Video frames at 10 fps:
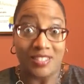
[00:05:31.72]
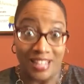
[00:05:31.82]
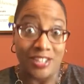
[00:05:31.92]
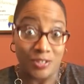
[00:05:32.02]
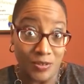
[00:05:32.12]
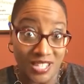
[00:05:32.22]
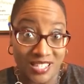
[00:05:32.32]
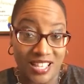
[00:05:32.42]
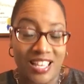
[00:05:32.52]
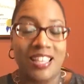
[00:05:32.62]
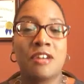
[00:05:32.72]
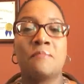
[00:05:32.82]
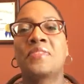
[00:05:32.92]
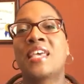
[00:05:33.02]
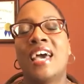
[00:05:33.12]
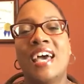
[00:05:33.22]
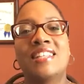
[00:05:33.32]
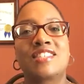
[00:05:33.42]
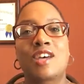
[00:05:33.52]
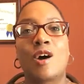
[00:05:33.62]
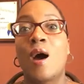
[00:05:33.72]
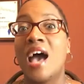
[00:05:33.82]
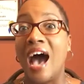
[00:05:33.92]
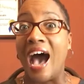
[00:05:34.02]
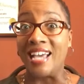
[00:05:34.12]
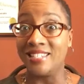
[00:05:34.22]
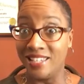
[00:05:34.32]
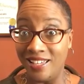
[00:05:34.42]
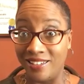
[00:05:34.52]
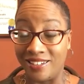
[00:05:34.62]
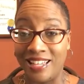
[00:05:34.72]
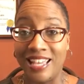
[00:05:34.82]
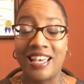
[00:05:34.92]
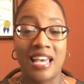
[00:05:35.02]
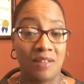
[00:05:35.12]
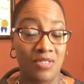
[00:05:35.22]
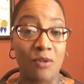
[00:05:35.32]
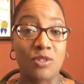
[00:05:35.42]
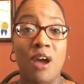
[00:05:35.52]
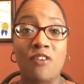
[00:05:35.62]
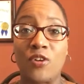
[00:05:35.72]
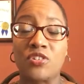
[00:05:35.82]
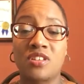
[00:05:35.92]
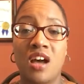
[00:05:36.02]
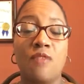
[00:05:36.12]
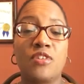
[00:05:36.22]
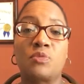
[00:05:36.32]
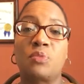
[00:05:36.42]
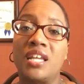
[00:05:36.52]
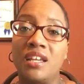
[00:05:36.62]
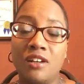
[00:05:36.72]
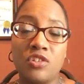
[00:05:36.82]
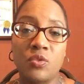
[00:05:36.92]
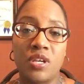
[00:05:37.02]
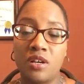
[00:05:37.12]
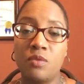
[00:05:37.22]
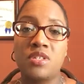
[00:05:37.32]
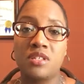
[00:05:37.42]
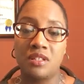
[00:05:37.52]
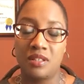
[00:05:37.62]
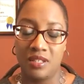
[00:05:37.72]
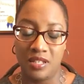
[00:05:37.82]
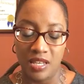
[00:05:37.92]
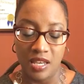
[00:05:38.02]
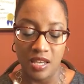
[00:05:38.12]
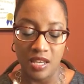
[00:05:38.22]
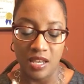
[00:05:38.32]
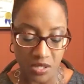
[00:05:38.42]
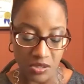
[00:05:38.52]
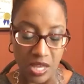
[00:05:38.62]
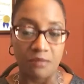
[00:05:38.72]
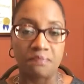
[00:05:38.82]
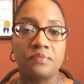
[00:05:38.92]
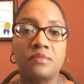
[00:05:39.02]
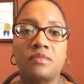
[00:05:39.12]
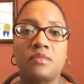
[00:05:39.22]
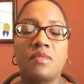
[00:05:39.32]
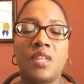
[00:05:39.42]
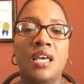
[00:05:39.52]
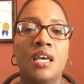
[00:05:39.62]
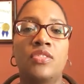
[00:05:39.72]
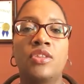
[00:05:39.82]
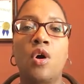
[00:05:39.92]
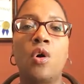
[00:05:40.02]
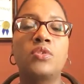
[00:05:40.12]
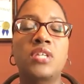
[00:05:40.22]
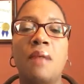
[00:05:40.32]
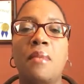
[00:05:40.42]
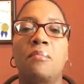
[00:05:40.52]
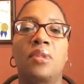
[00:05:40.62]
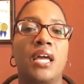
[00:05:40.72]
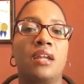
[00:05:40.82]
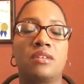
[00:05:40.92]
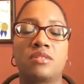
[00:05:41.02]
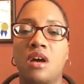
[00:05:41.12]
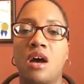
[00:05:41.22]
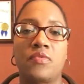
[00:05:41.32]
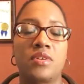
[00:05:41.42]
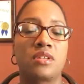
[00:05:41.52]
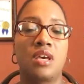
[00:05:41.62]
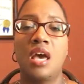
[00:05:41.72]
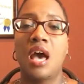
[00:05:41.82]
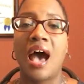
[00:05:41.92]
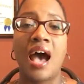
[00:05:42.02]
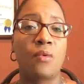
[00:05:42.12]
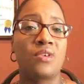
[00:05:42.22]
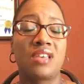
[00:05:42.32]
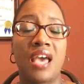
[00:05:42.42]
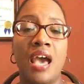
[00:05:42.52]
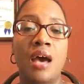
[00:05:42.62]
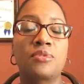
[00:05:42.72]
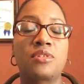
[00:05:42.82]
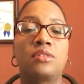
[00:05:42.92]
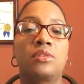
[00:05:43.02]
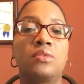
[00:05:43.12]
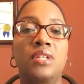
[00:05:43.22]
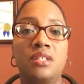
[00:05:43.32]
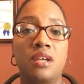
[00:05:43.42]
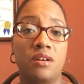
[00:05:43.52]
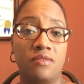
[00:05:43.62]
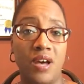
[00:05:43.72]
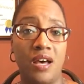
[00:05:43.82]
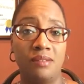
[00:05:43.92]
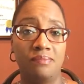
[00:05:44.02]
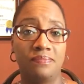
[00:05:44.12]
like do this thing? And so I did. And that was my first conference. But here was the thing. The whole time I'm planning this conference, I was absolutely terrified.